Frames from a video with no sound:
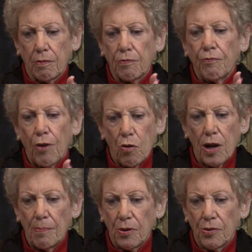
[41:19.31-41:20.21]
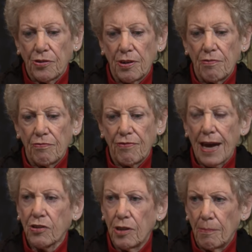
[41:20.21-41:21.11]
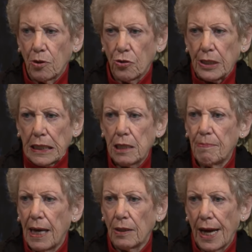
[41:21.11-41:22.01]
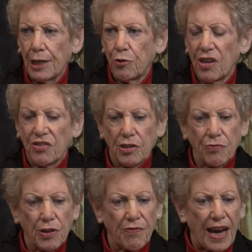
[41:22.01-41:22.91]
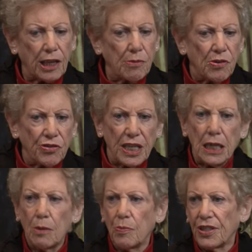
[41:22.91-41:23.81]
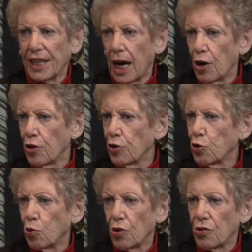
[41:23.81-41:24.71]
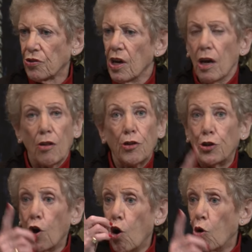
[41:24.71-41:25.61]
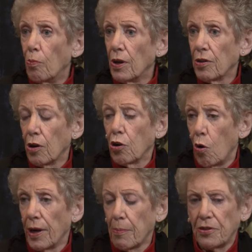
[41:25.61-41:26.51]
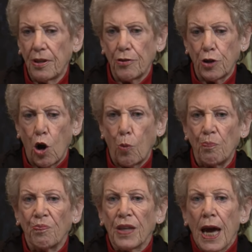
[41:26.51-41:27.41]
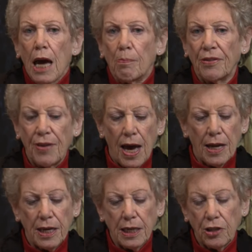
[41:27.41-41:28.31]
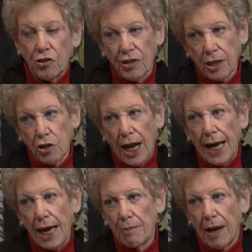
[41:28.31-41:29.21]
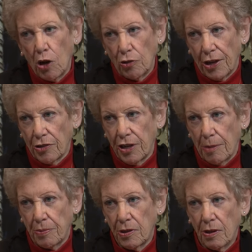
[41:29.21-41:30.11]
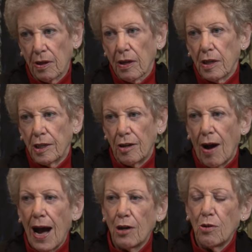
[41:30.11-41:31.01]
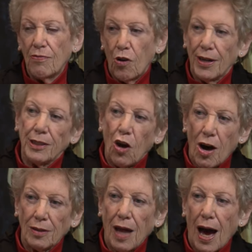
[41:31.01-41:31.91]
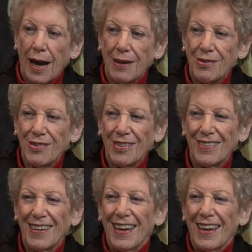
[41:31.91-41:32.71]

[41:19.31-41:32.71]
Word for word: phone numbers and fax numbers, email addresses for the Vatican museums, the garden tours, the dome, uh, mm-hmm. going up to see the dome. But then in each section, I add my own little tips. Yeah. You know, how to avoid long lines and